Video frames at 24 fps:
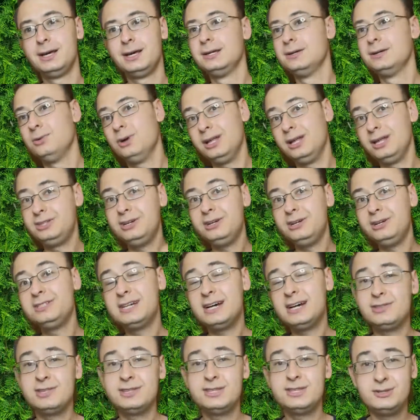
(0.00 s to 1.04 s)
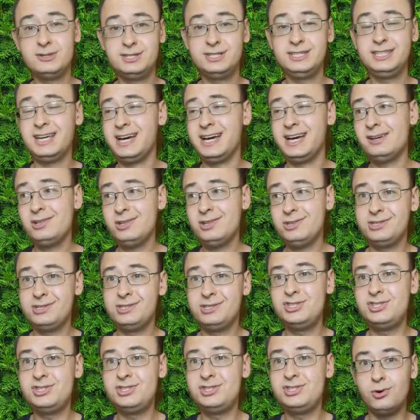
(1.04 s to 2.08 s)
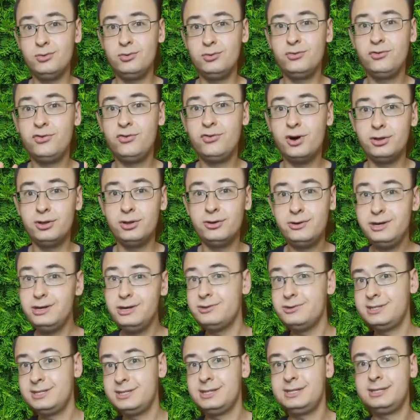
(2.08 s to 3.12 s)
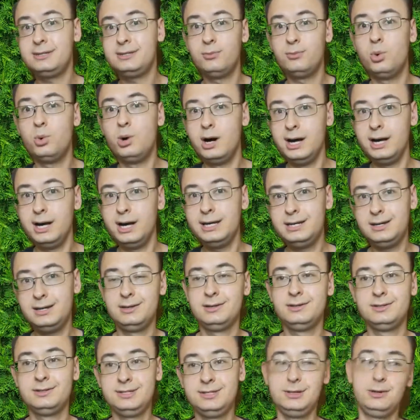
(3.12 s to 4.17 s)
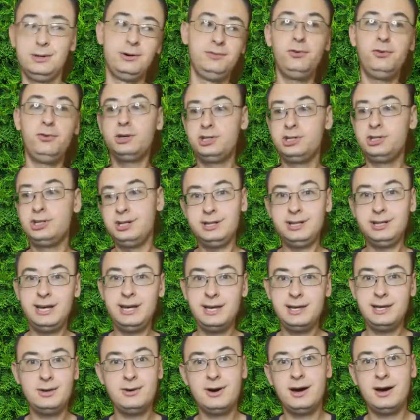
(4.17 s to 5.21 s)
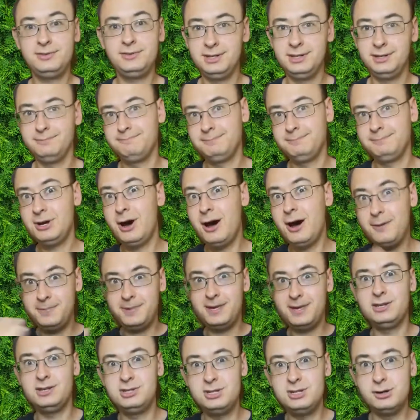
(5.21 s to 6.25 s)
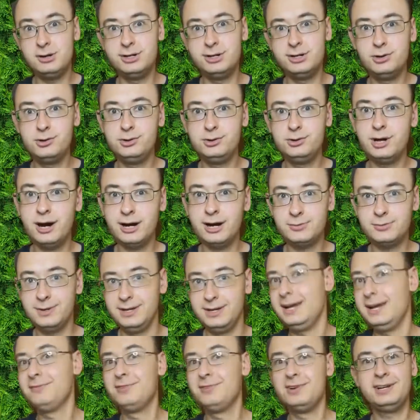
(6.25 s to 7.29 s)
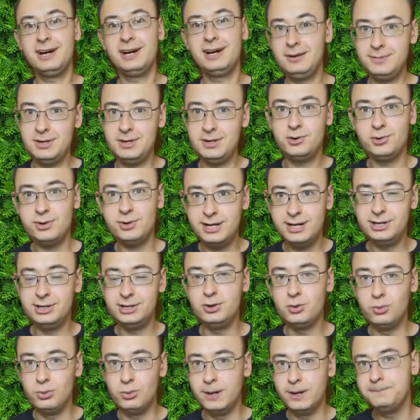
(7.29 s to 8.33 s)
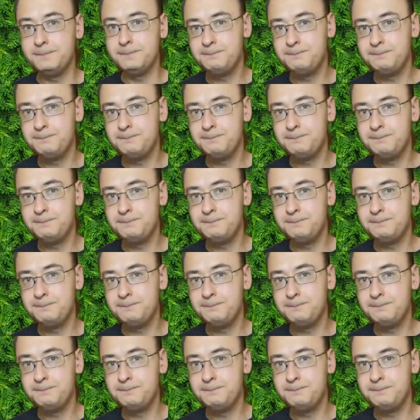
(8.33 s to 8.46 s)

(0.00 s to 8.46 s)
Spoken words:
Well, it turns out that those styles don't follow you system-wide, so unfortunately you have to copy it to your new document every time you create a new one.